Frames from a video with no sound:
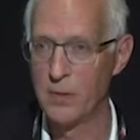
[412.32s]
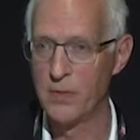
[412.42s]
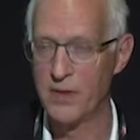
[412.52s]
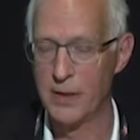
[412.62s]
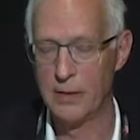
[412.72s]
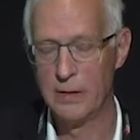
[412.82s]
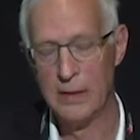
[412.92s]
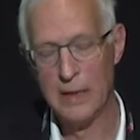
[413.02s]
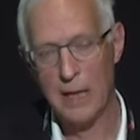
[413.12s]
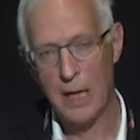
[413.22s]
and
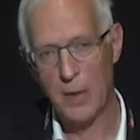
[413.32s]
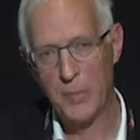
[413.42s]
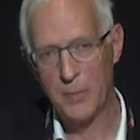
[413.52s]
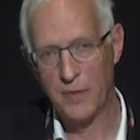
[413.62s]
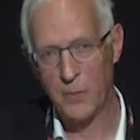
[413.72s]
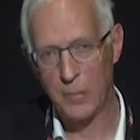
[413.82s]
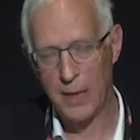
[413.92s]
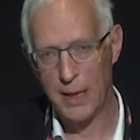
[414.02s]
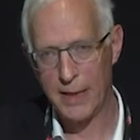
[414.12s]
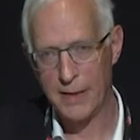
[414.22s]
people have
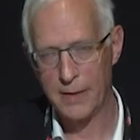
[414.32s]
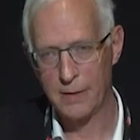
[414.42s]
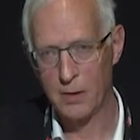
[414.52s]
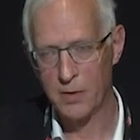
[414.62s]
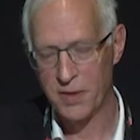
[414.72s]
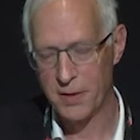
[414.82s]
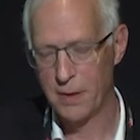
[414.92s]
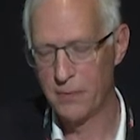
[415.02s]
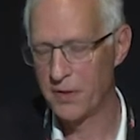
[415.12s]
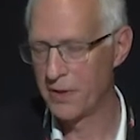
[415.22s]
applied, or
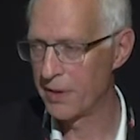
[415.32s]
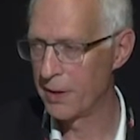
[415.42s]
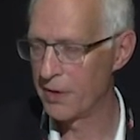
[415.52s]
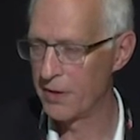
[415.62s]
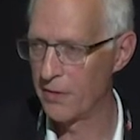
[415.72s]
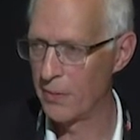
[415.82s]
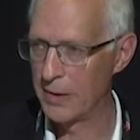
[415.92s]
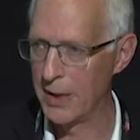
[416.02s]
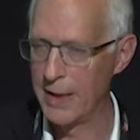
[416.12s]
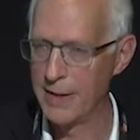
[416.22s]
researchers have
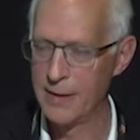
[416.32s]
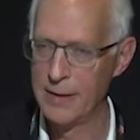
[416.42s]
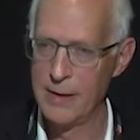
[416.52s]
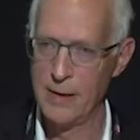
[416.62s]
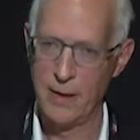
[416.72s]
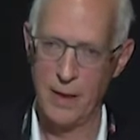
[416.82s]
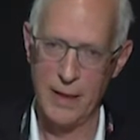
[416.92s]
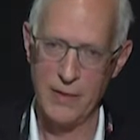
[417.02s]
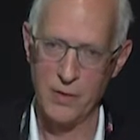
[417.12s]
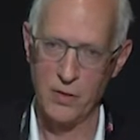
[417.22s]
applied
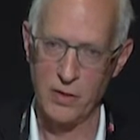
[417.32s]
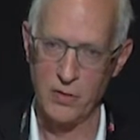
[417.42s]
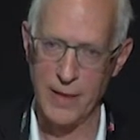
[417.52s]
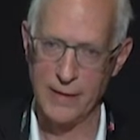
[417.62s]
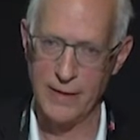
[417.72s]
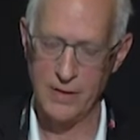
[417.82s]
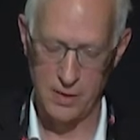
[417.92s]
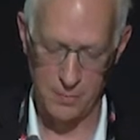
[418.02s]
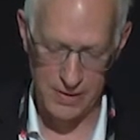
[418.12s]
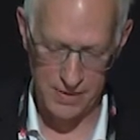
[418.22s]
historical techniques
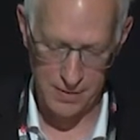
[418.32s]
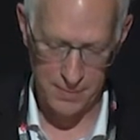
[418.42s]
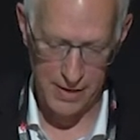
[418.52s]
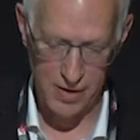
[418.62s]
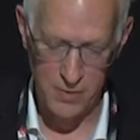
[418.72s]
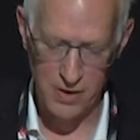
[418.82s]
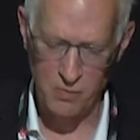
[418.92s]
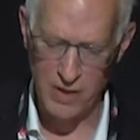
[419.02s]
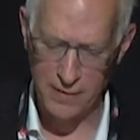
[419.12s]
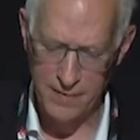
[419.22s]
to business management,
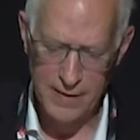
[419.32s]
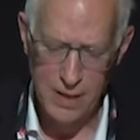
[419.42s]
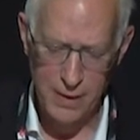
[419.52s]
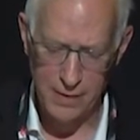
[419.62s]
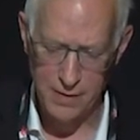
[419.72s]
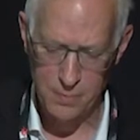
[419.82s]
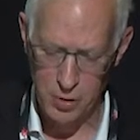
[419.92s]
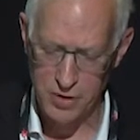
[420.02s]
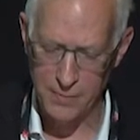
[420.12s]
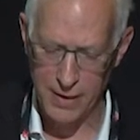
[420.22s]
and we could think about
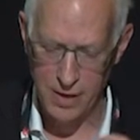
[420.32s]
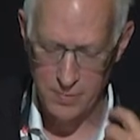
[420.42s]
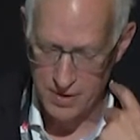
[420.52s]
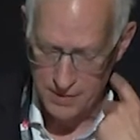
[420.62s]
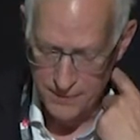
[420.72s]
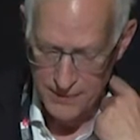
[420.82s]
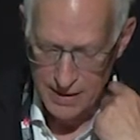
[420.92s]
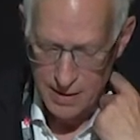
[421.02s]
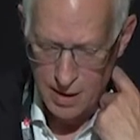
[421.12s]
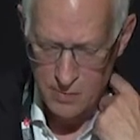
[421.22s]
project management,
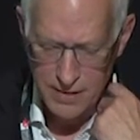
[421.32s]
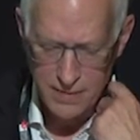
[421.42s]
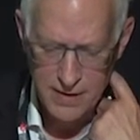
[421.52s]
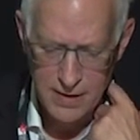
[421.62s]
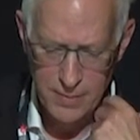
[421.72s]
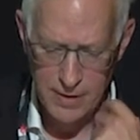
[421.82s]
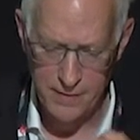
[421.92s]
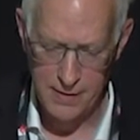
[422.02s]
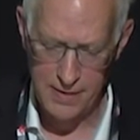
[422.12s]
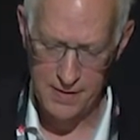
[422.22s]
and we could think
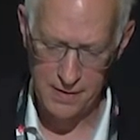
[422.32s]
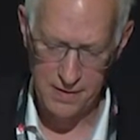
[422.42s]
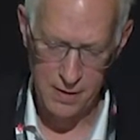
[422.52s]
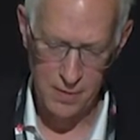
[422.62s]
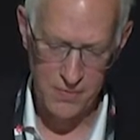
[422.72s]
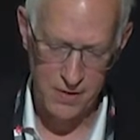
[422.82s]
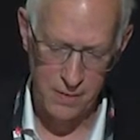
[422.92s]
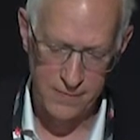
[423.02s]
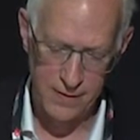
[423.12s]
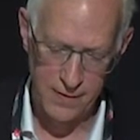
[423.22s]
about these in terms
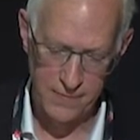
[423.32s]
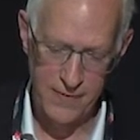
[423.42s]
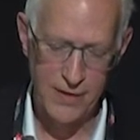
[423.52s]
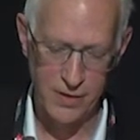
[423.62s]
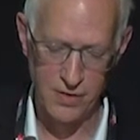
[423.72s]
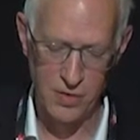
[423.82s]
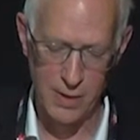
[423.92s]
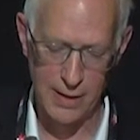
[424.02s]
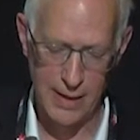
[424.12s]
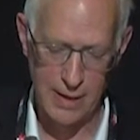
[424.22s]
of fashion as
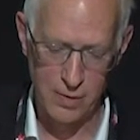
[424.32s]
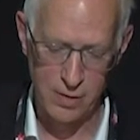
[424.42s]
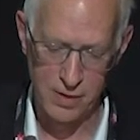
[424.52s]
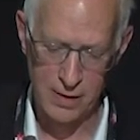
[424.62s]
well. How could